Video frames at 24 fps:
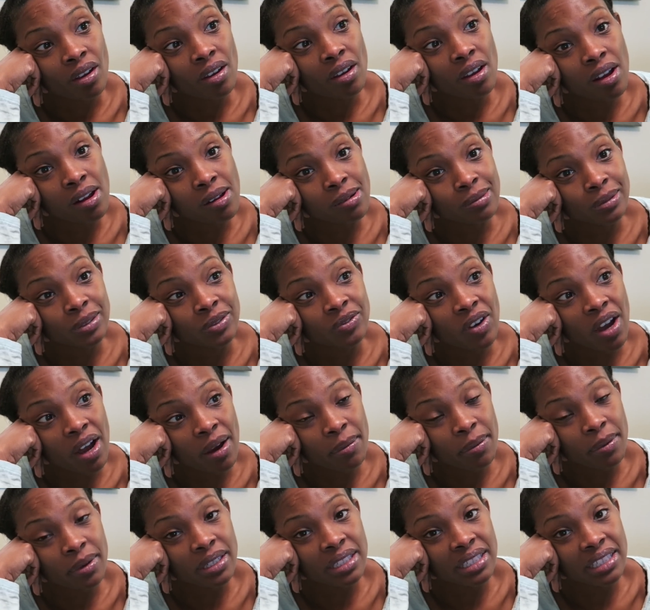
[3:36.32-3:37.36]
Yeah, it was
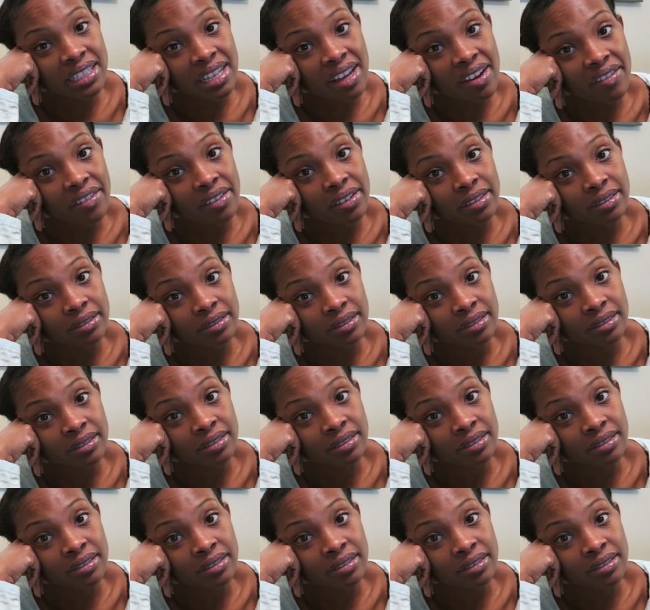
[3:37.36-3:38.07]
5.7.